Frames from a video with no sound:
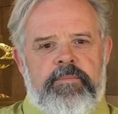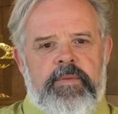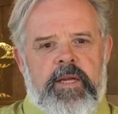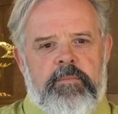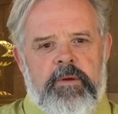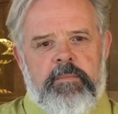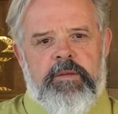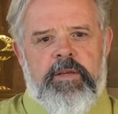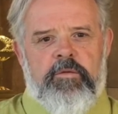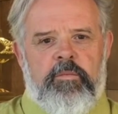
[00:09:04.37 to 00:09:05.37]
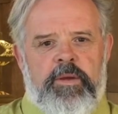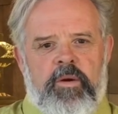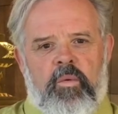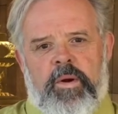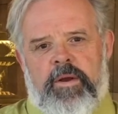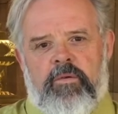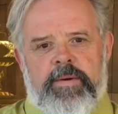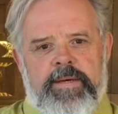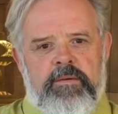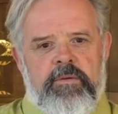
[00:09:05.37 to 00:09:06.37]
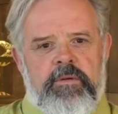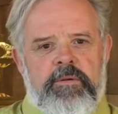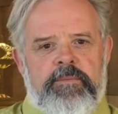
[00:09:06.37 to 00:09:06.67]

that maybe there could be a way around.